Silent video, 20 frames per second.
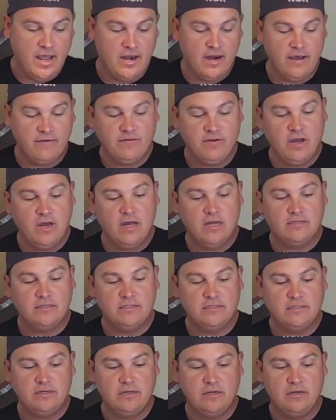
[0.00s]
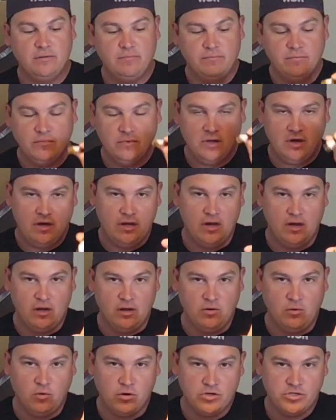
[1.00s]
And I've got some
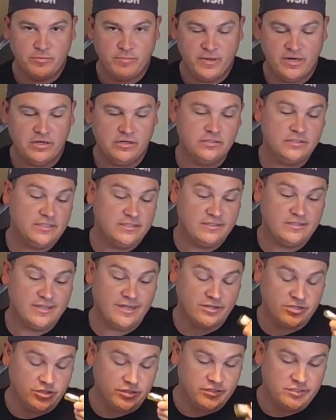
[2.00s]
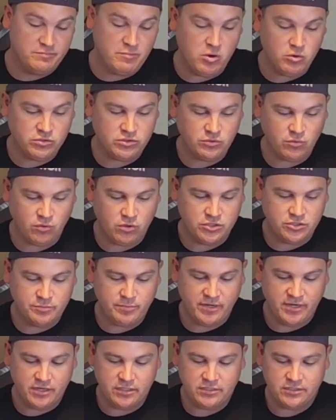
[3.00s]
uh, orange bitters. This is actually smoked
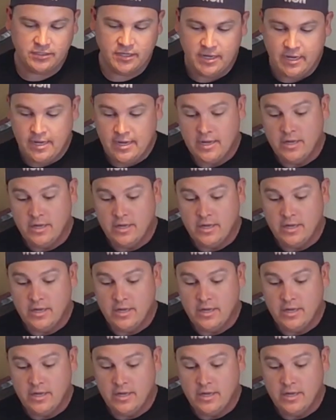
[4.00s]
orange bitters.